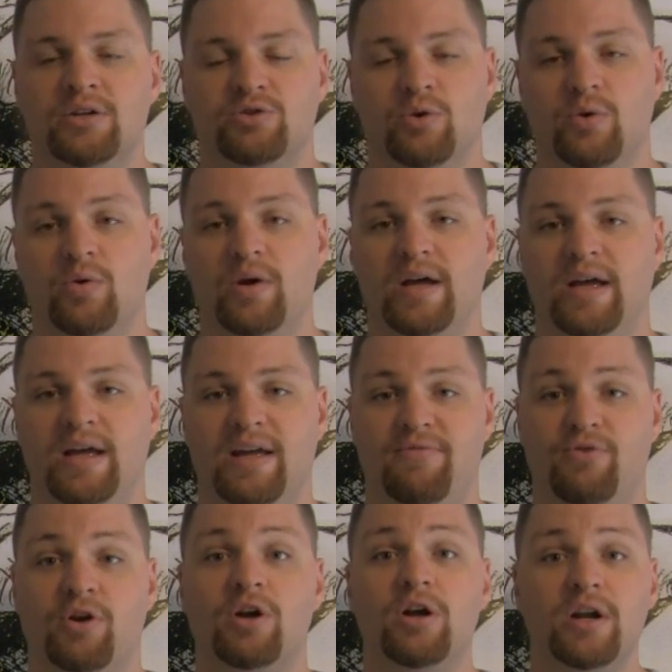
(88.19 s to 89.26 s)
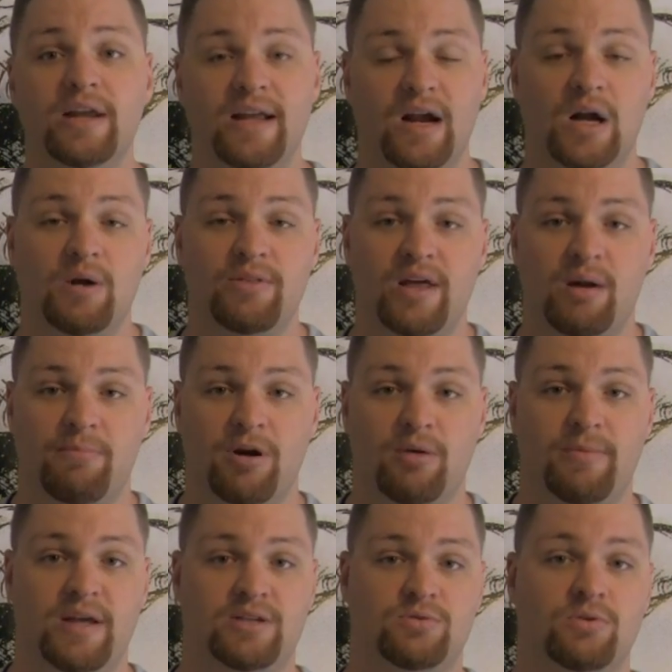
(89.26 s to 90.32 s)
So if you're going to carry without a
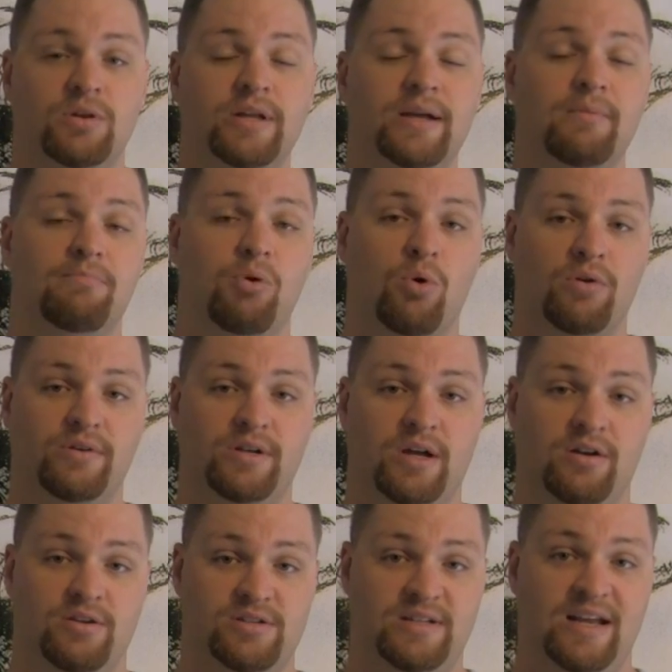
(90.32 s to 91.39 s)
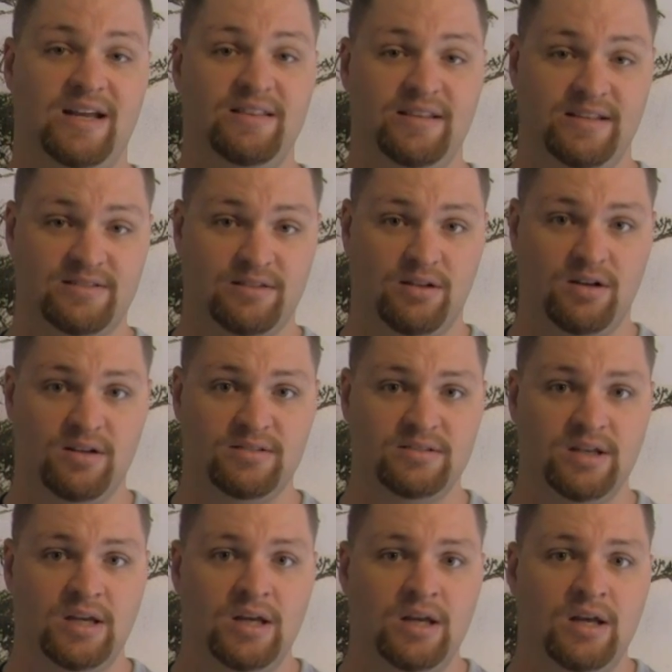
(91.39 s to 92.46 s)
permit, it's really important to understand these
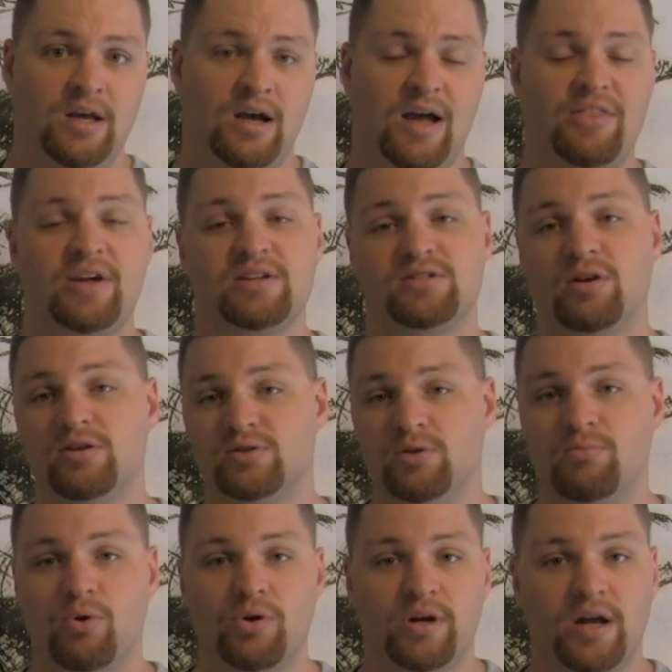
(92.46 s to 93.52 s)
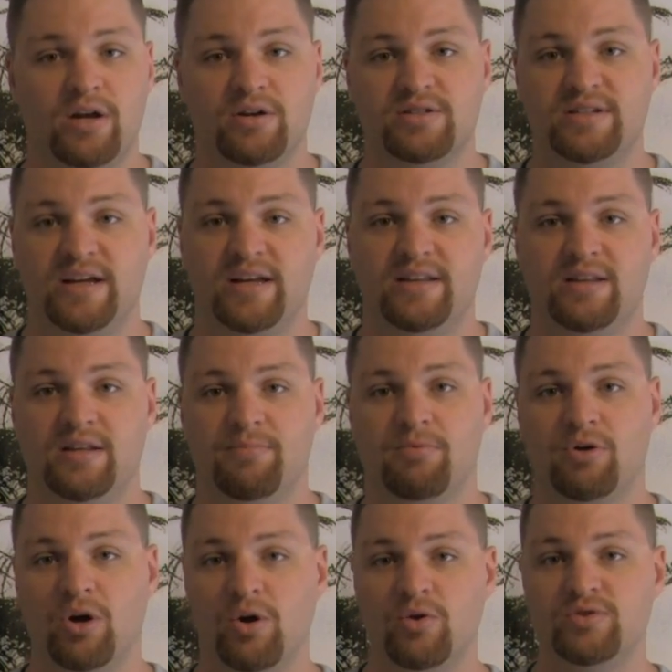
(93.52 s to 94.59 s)
laws. I think it's also important to understand the
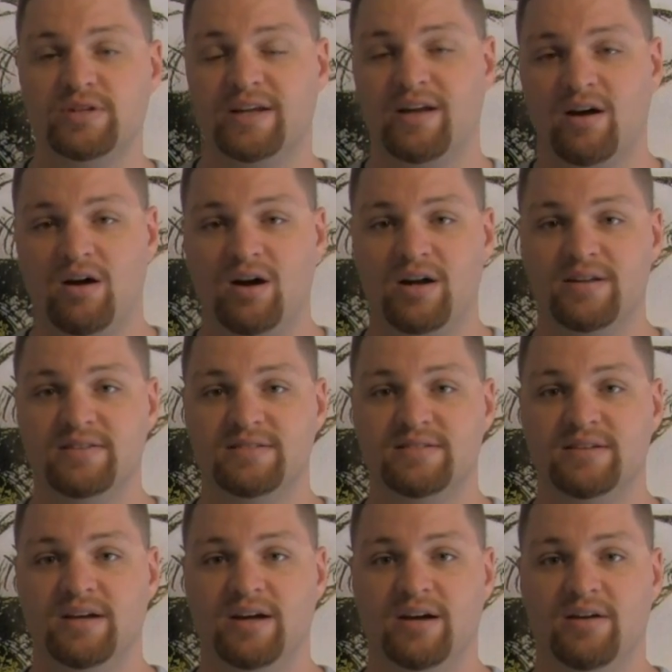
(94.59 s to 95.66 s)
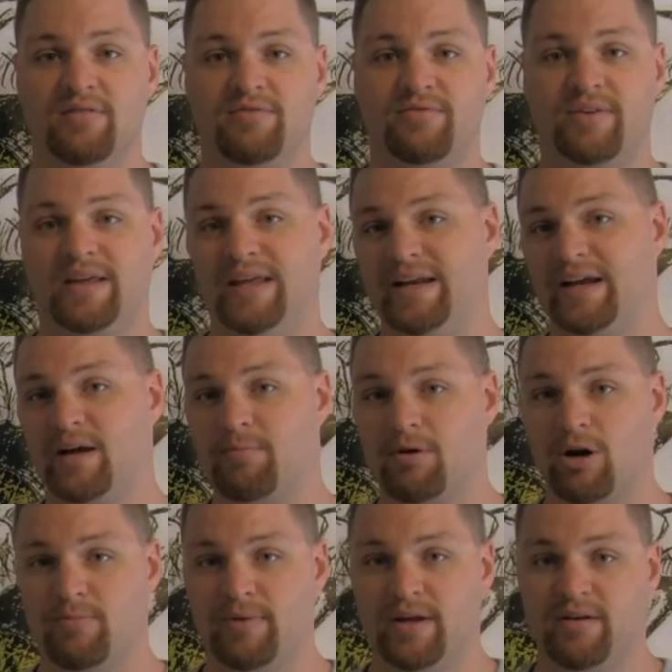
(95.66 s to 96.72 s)
pros and cons of getting a
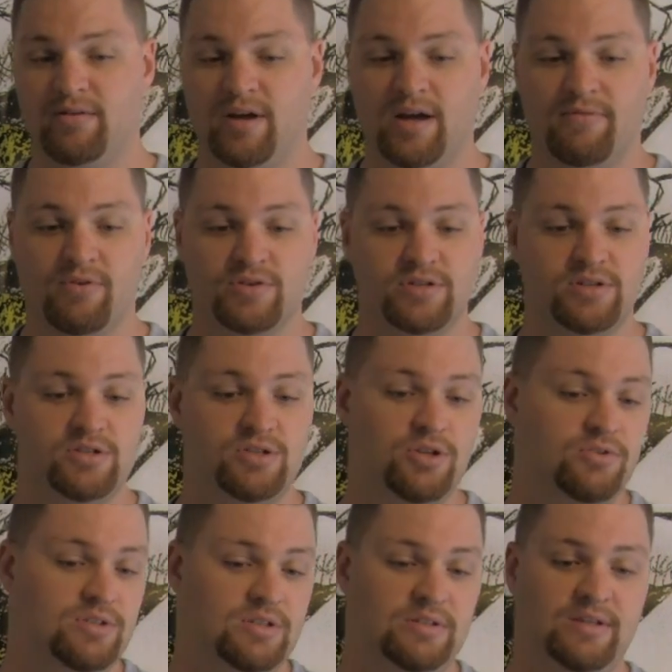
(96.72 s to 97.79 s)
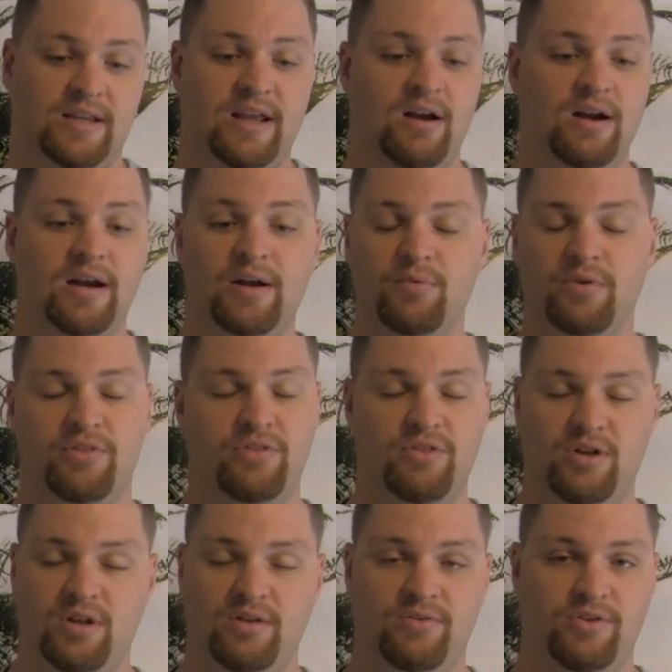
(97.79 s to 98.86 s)
permit versus choosing to carry with
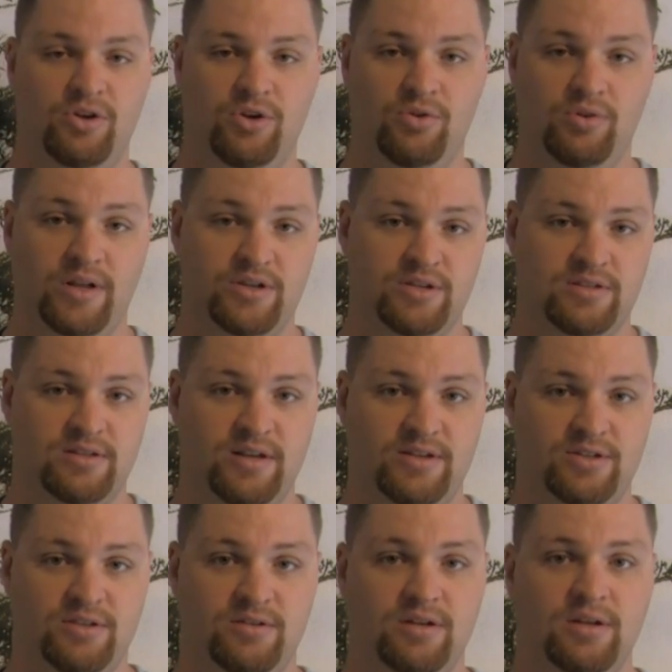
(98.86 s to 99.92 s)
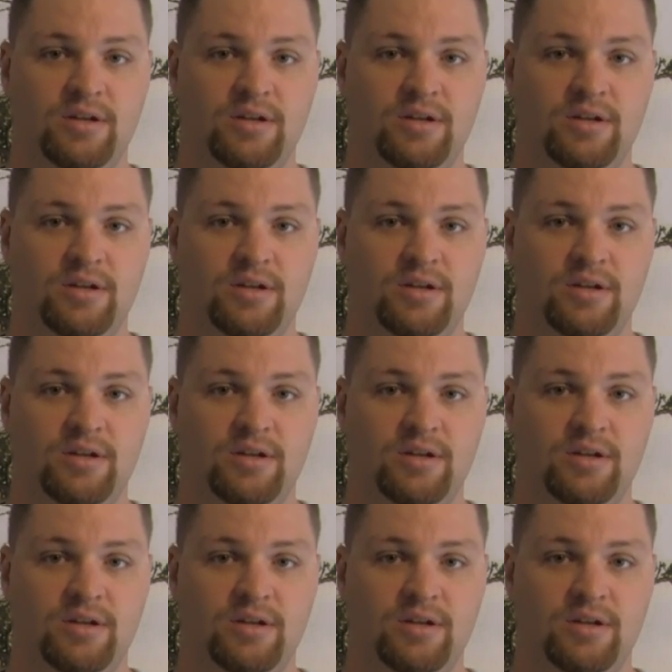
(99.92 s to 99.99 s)
the new legislation.